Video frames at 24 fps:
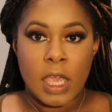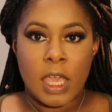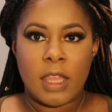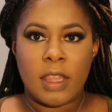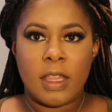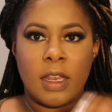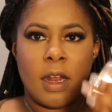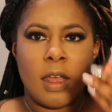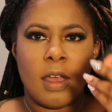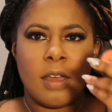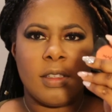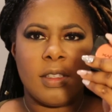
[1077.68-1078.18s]
And
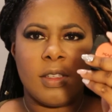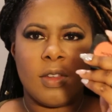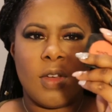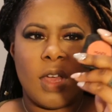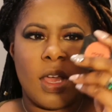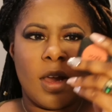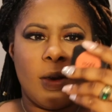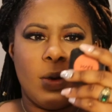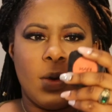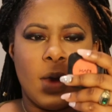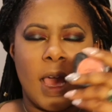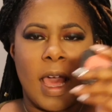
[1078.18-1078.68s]
then also,
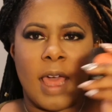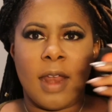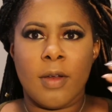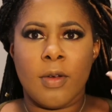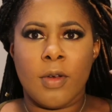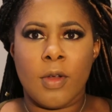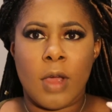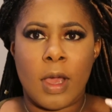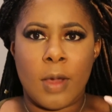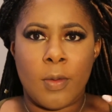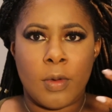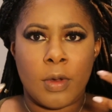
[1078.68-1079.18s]
I don't
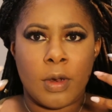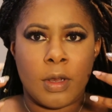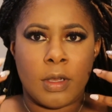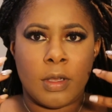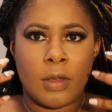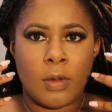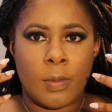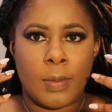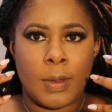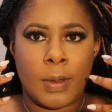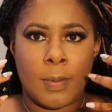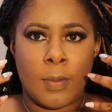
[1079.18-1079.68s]
know, I want a
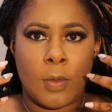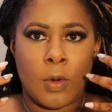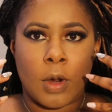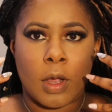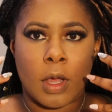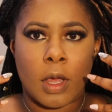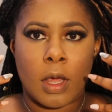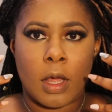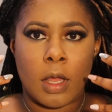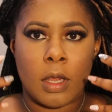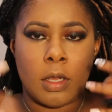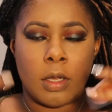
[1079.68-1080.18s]
little bit more
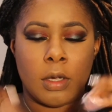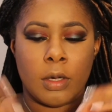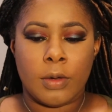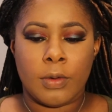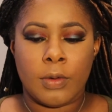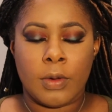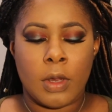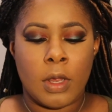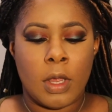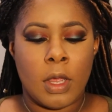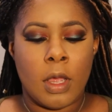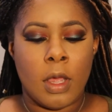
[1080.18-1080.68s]
color.
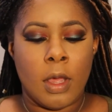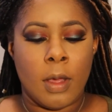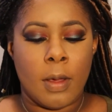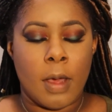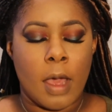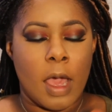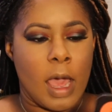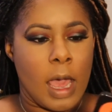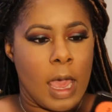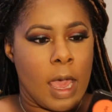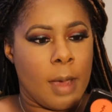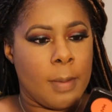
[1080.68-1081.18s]

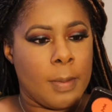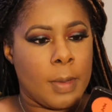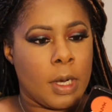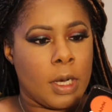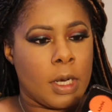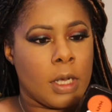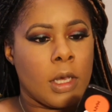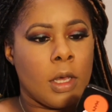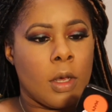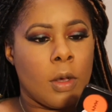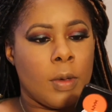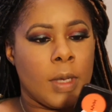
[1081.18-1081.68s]
I'm
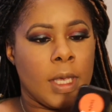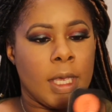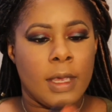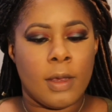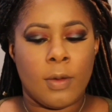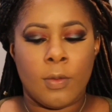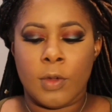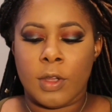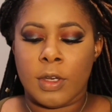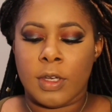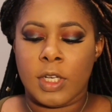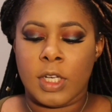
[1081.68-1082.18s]
gonna go
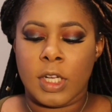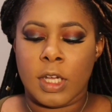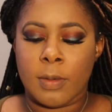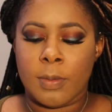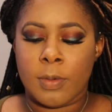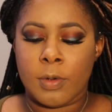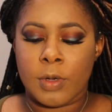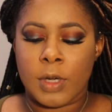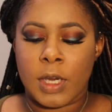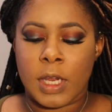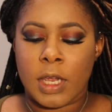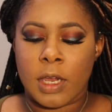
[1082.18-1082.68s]
in with
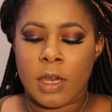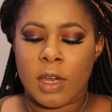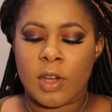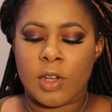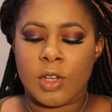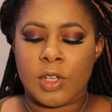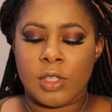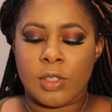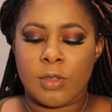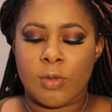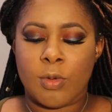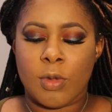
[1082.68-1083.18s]
Double Dare,
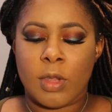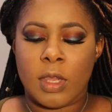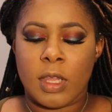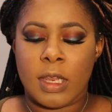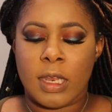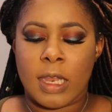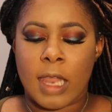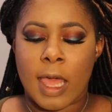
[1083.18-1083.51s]
just really